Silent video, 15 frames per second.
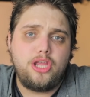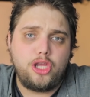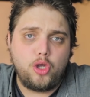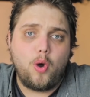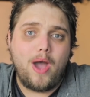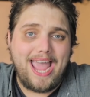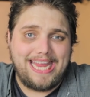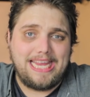that
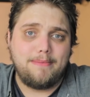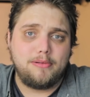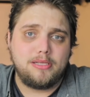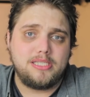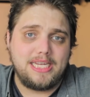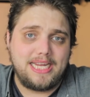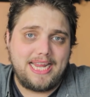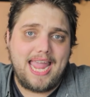you're able
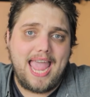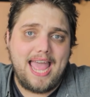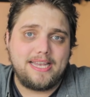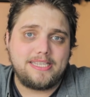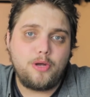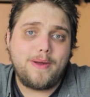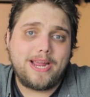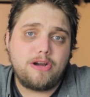to
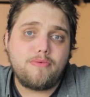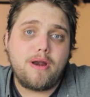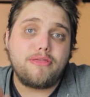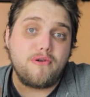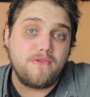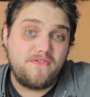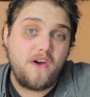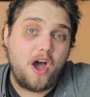get. So we're going to run
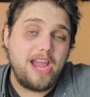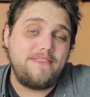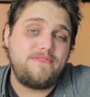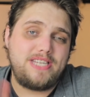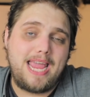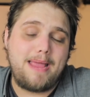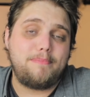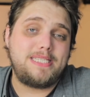through 5
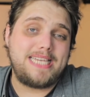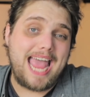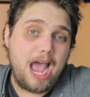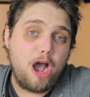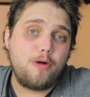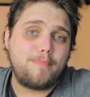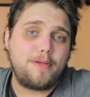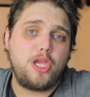tips to
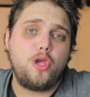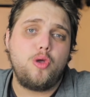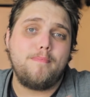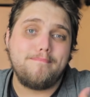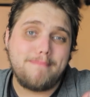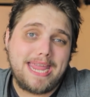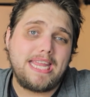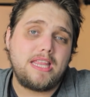help you
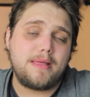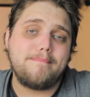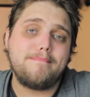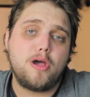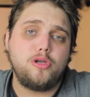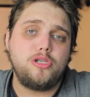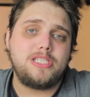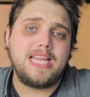make the
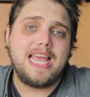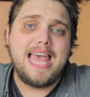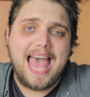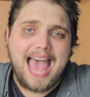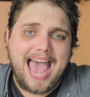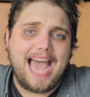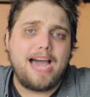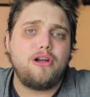most
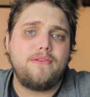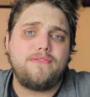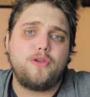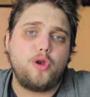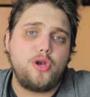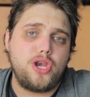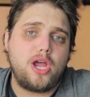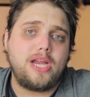out of
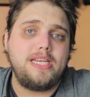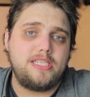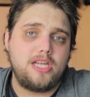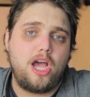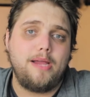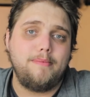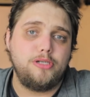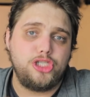your
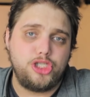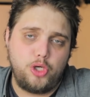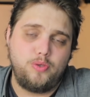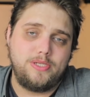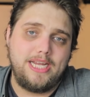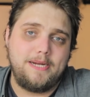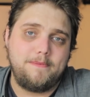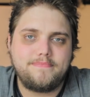nighttime
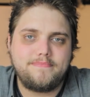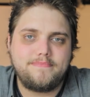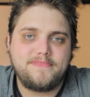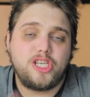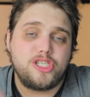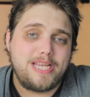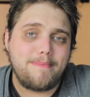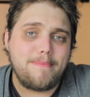shooting.
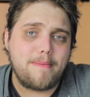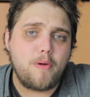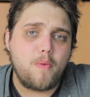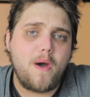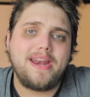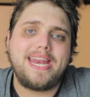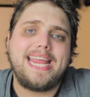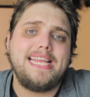So tip number
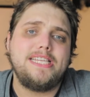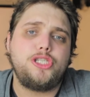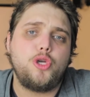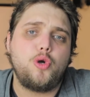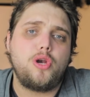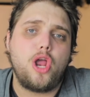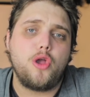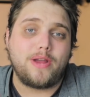1 is
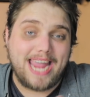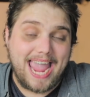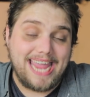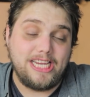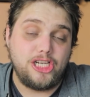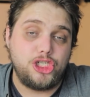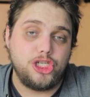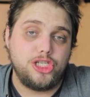your
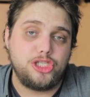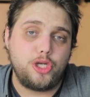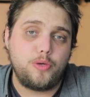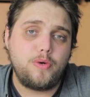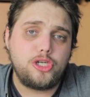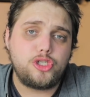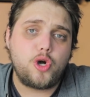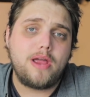location. So
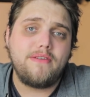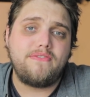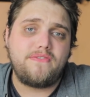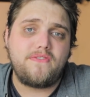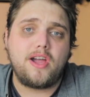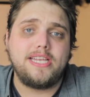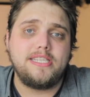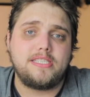you want to try and
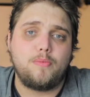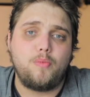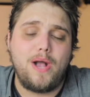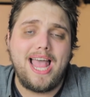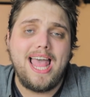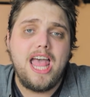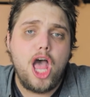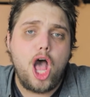find
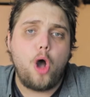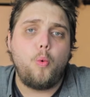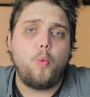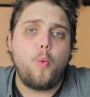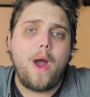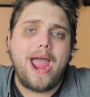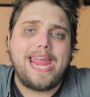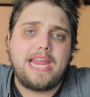somewhere
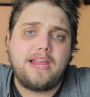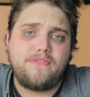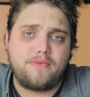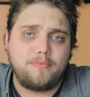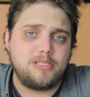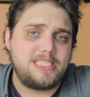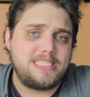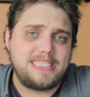away
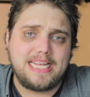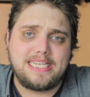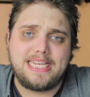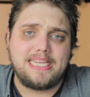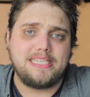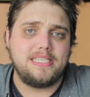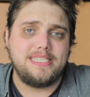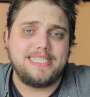from
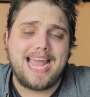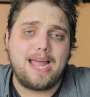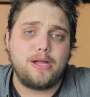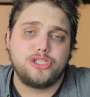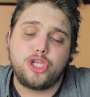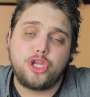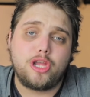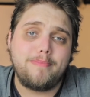cities and
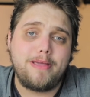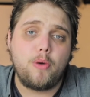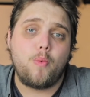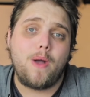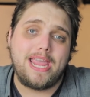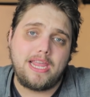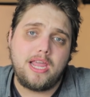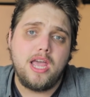towns so you can be
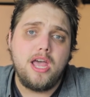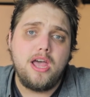away